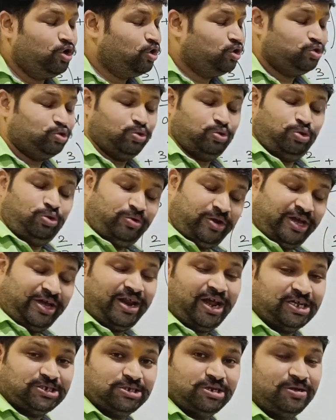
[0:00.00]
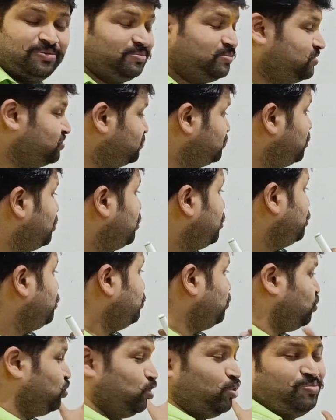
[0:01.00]
you take rational numbers, you group
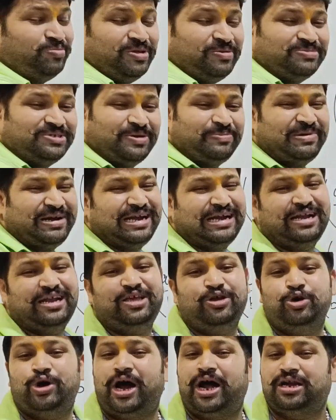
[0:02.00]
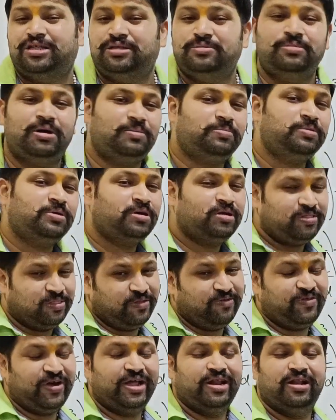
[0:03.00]
them separately, you add them up, the final
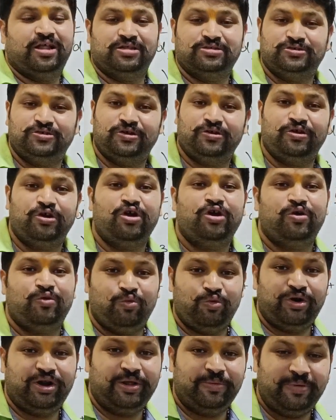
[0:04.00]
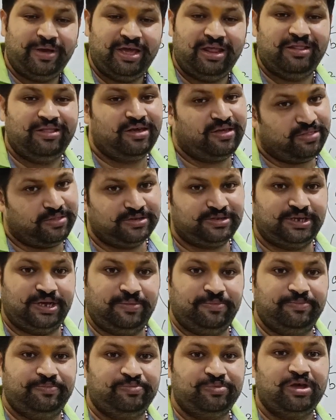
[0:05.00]
answer would remain the same.
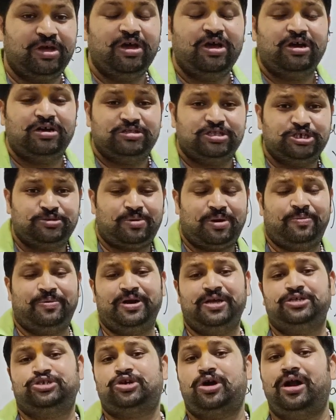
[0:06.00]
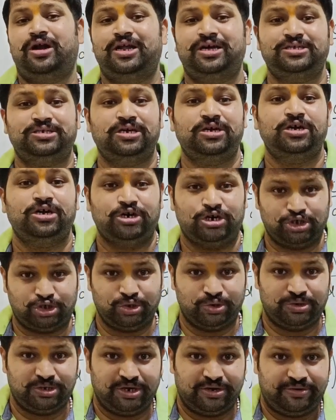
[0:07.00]
This property is called as
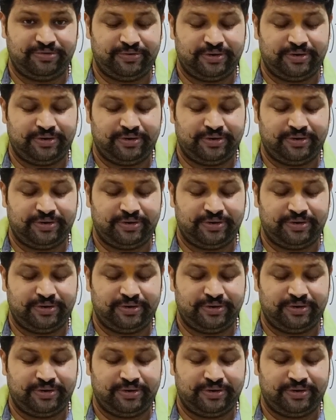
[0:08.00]
associativity.